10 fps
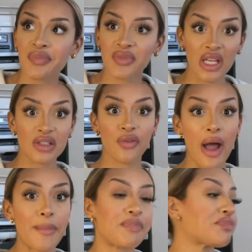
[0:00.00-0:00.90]
It's
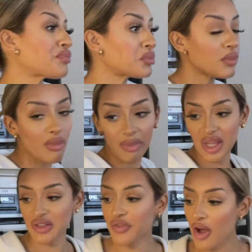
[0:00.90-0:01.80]
fine.
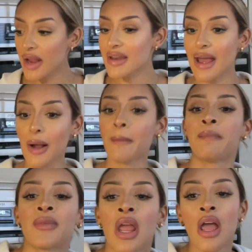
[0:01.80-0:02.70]
It's fine now.
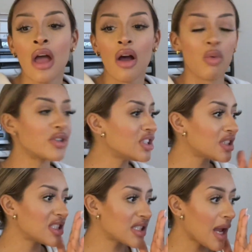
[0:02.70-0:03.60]
What did she
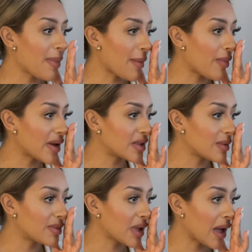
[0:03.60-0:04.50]
say about adding the
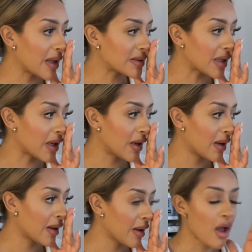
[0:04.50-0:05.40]
potatoes in?
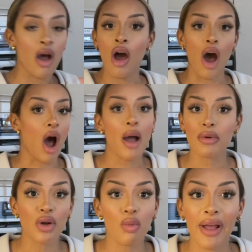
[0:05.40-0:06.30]
I'm
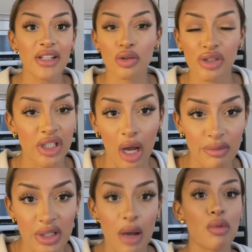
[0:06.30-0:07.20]
gonna wait till she comes
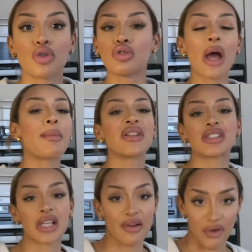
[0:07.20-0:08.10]
here. We'll do that bit
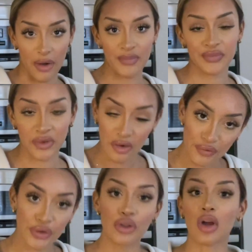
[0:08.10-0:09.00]
together for
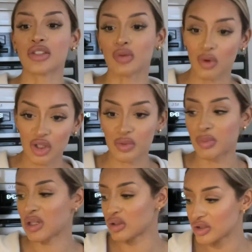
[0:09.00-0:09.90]
you guys to watch,
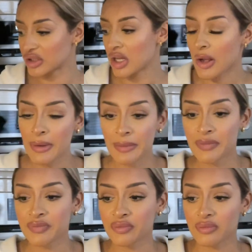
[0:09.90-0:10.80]
because
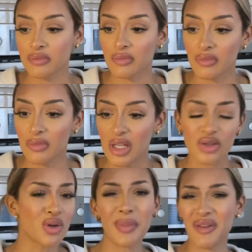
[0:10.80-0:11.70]
it's
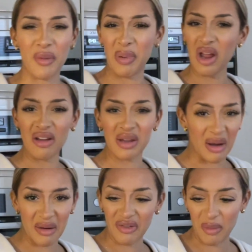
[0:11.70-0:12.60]
all a bit of a blur though,
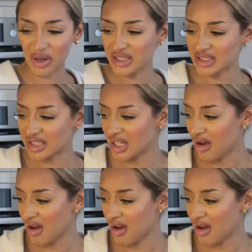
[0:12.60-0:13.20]
if I'm honest.